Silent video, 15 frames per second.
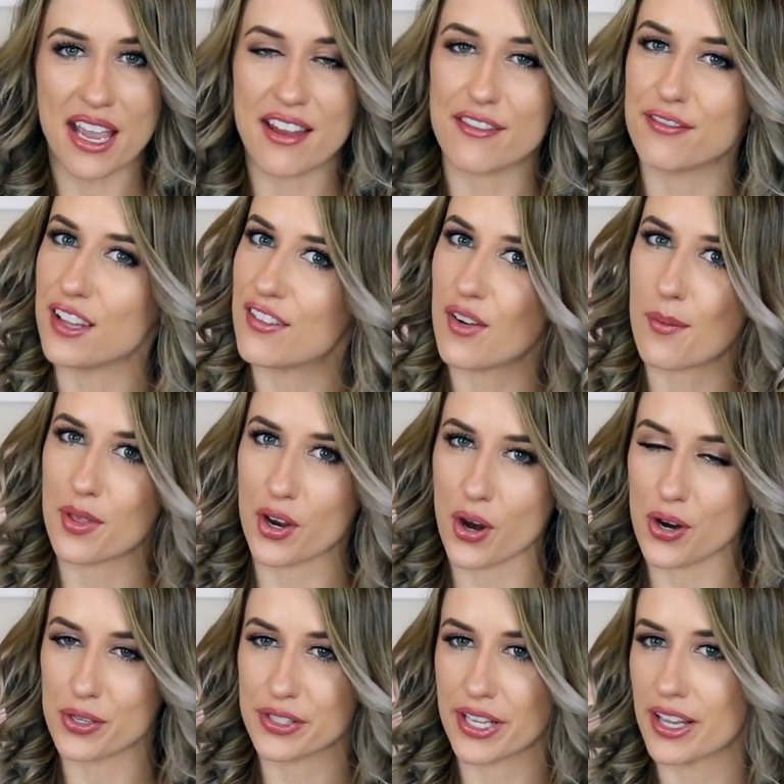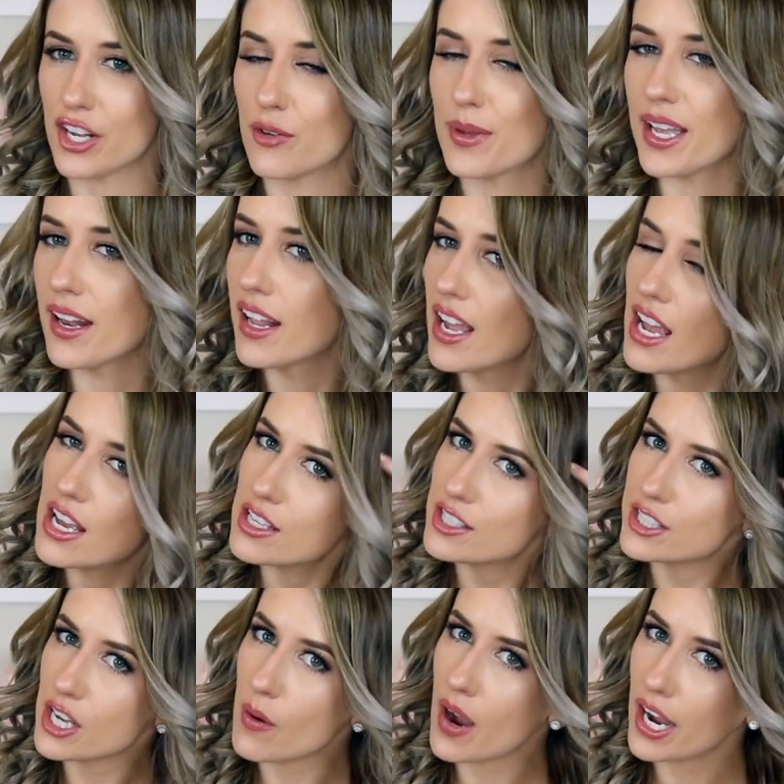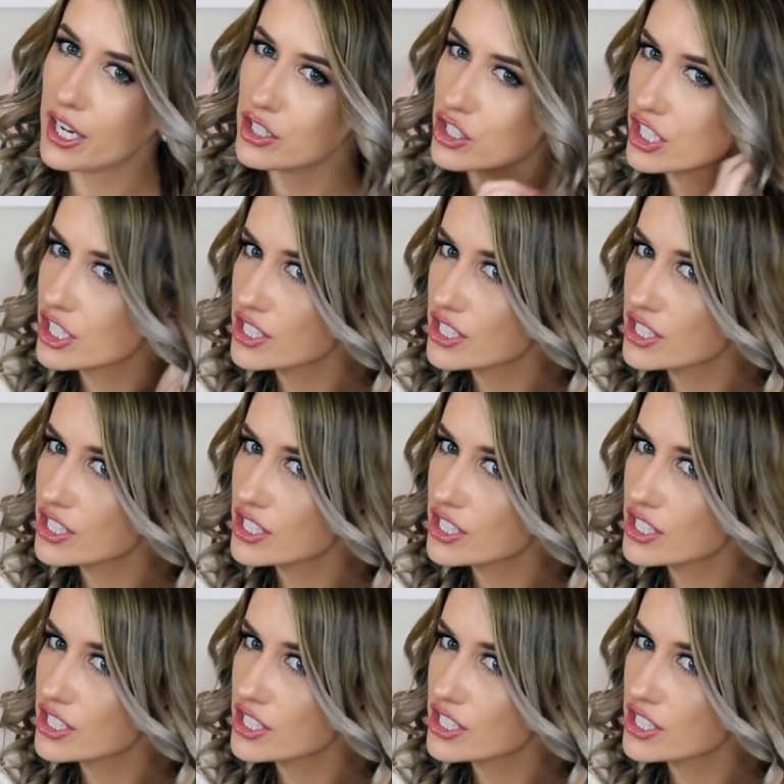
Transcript: and fluff up the curls a little bit. So I usually